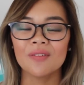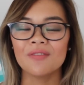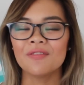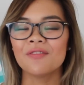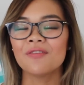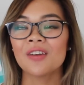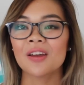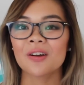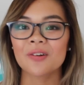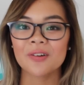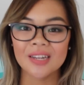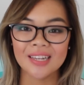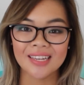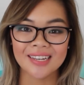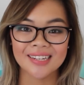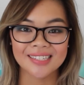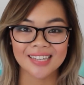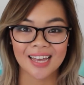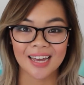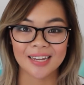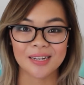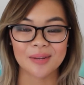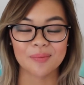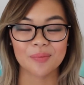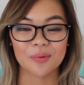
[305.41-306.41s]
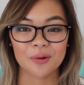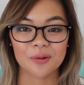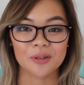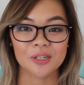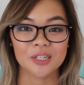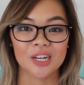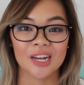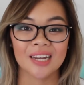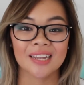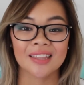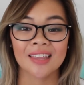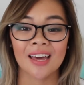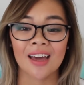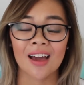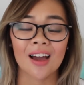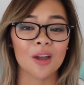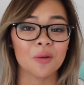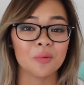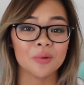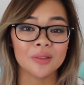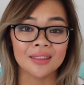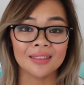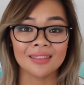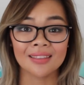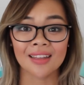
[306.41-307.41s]
very exciting project that I
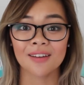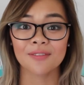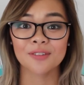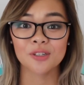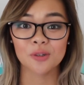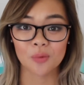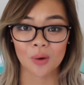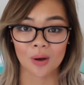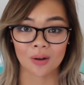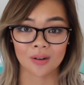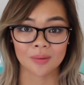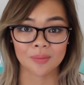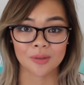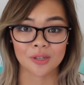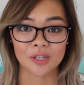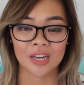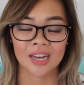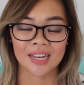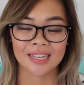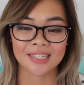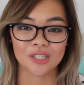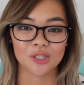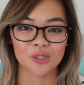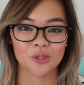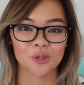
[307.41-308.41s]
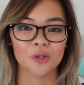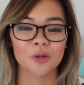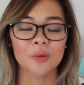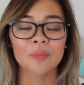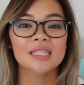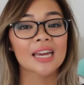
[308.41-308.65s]
would love to welcome you guys to.